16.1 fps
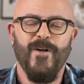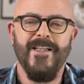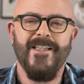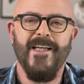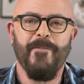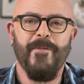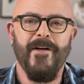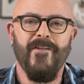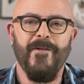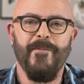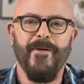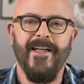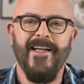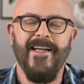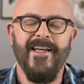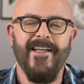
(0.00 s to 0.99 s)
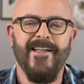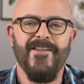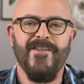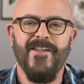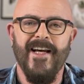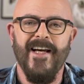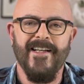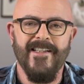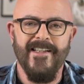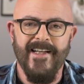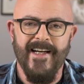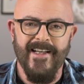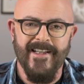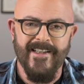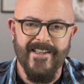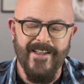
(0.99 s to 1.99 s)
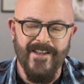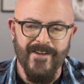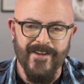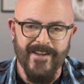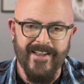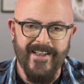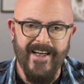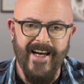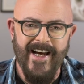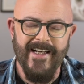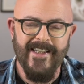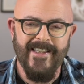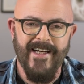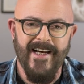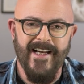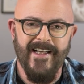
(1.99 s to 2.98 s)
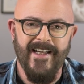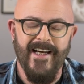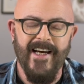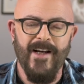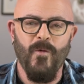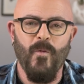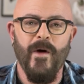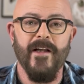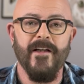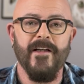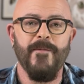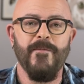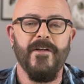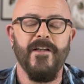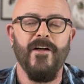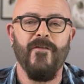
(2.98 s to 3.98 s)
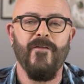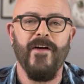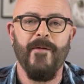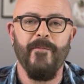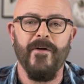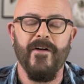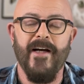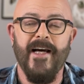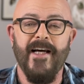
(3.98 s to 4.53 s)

What's up, everybody? It is Jackson Galaxy, your cat daddy, and welcome to November.